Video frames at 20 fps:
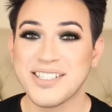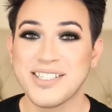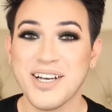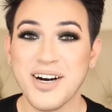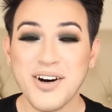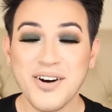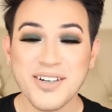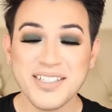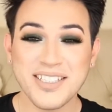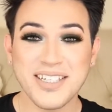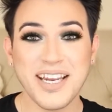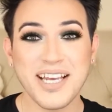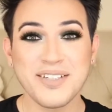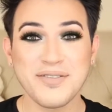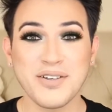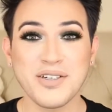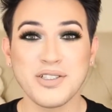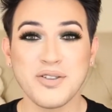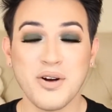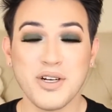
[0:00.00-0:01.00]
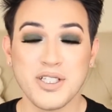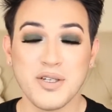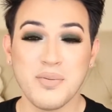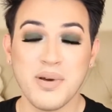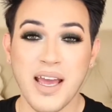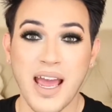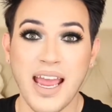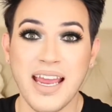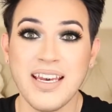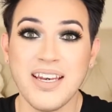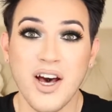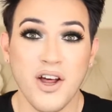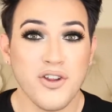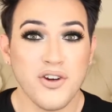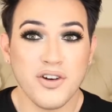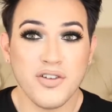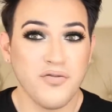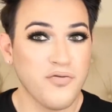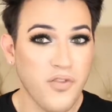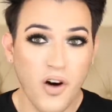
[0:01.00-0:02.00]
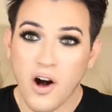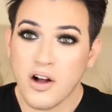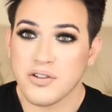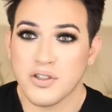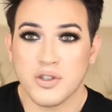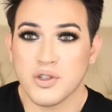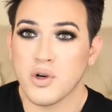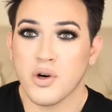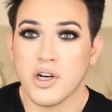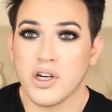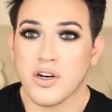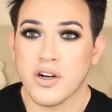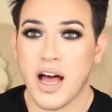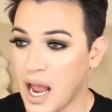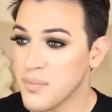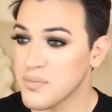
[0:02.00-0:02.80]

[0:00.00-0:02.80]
so today's video is going to be another fall tutorial.